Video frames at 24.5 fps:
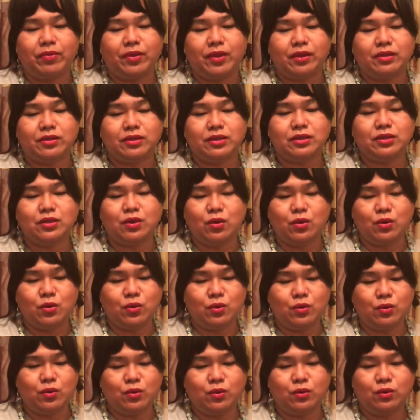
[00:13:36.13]

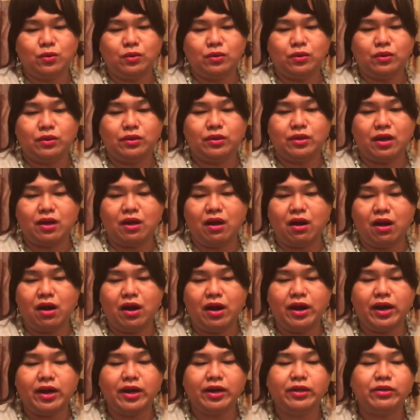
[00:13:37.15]
So, the
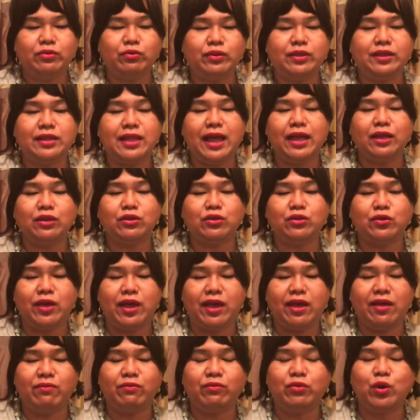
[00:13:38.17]
card would like you to
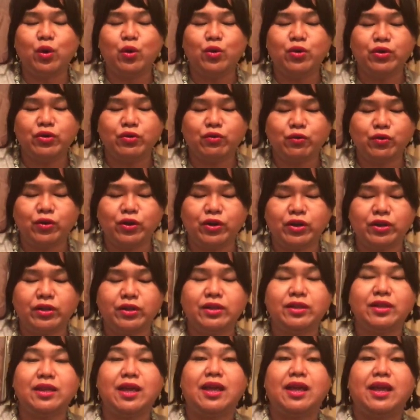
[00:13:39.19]
have know your world
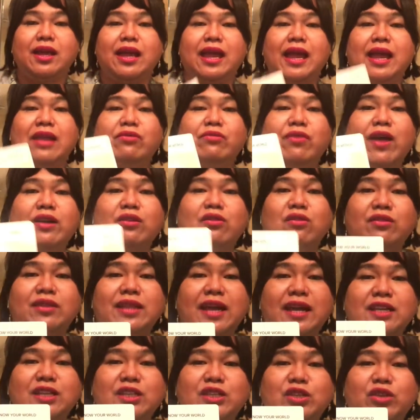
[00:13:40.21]
and
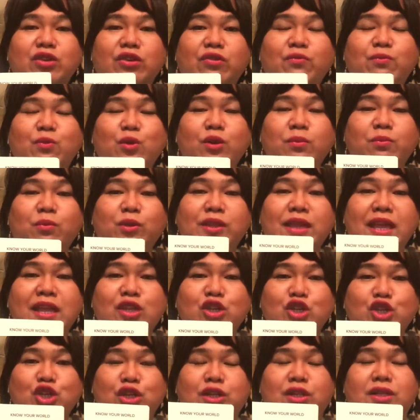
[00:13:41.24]
recognize your full
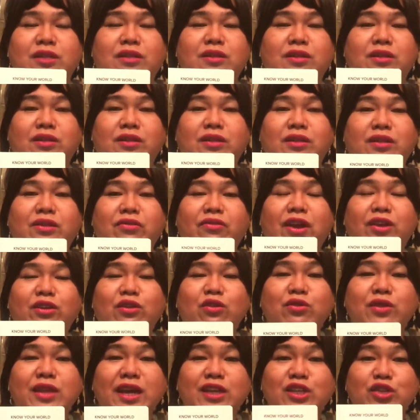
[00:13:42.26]
potential.
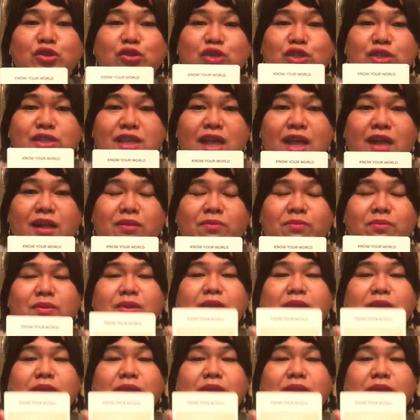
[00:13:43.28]
Recognize yourself.